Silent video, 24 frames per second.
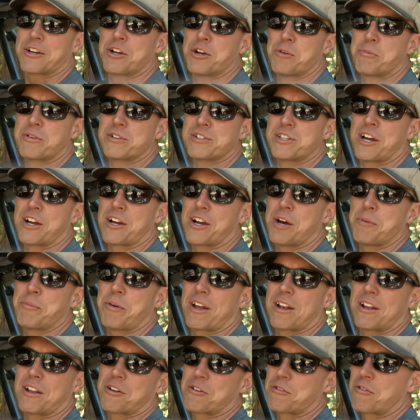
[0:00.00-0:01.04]
Cooper's hung up
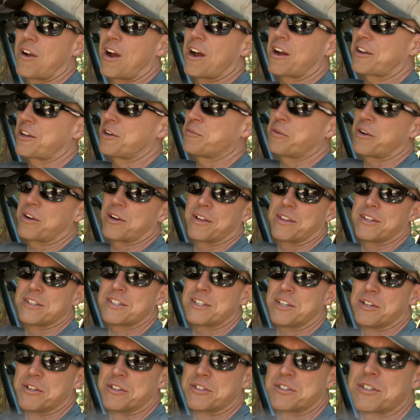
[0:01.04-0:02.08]
on a little rock up here on
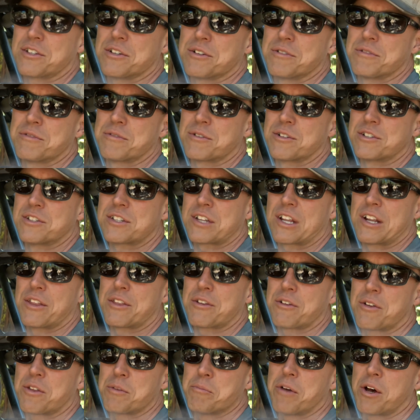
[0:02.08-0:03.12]
this hill, so we're just gonna
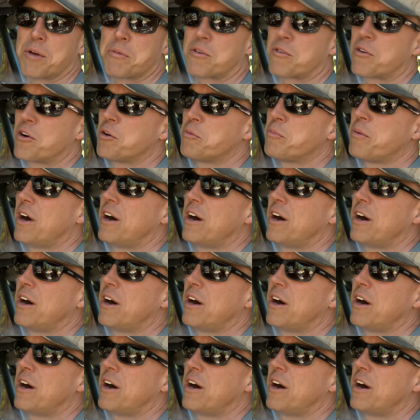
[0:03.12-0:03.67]
throw the Bubba Rope